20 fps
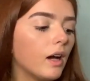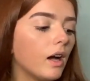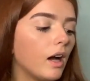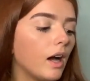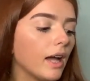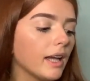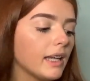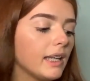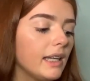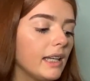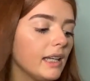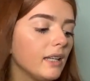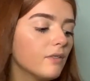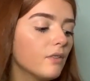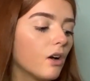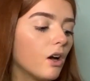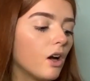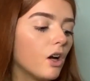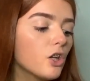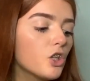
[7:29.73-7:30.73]
I can
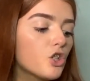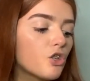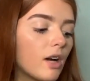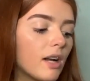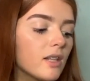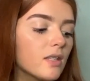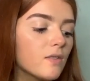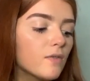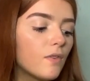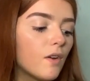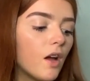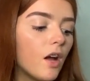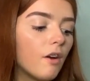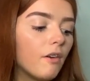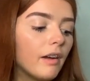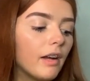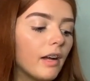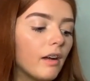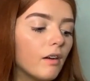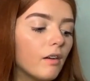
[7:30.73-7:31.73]
either transfer
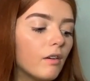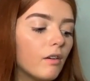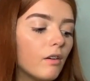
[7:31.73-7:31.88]
it